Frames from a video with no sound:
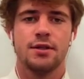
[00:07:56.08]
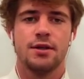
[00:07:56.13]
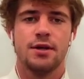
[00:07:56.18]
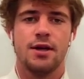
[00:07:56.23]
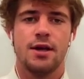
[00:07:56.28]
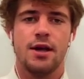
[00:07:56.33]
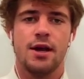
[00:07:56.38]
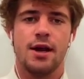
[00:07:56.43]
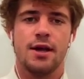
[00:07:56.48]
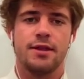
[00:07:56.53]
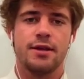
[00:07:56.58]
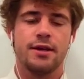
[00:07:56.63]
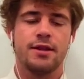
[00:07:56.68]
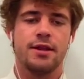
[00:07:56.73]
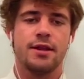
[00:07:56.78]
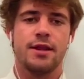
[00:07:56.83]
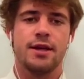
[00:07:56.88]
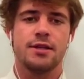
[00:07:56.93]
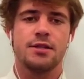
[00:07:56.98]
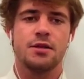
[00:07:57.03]
And I think
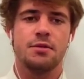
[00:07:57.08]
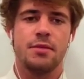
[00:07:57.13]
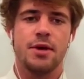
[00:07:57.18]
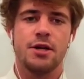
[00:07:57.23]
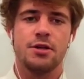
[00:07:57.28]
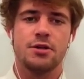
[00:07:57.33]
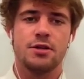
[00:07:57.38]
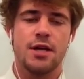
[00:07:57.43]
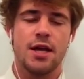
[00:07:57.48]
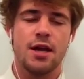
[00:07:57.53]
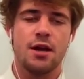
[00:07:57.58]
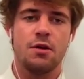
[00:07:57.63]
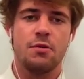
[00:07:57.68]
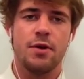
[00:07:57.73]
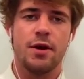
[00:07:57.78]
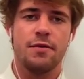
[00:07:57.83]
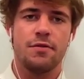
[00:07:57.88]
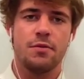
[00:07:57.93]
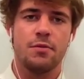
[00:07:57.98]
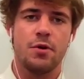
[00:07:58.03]
that that's the major
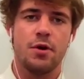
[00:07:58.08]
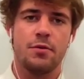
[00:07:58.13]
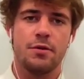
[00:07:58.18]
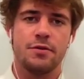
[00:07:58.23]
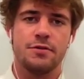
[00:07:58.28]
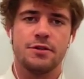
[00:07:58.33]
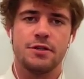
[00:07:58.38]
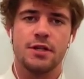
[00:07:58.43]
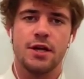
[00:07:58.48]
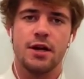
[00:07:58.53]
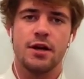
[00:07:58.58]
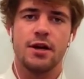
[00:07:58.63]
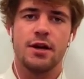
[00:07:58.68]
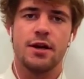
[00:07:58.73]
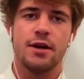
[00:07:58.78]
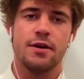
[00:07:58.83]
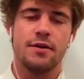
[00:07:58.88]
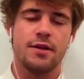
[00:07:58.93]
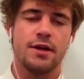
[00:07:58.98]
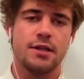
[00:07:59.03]
takeaway from what we've studied
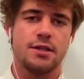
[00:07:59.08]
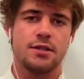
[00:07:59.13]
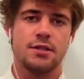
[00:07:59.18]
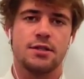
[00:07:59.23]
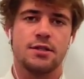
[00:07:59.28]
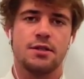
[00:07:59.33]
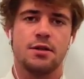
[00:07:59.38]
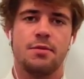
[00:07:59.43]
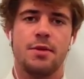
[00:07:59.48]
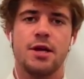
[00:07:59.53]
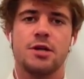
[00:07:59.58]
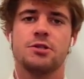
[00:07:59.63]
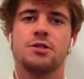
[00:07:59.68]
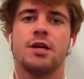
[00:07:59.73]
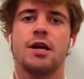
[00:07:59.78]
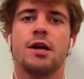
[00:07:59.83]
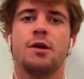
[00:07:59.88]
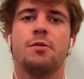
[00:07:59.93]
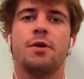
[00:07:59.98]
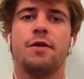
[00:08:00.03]
here. That's the major
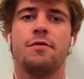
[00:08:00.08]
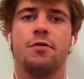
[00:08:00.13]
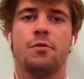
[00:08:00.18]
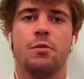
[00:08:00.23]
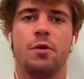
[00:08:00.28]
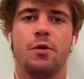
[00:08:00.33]
takeaway from what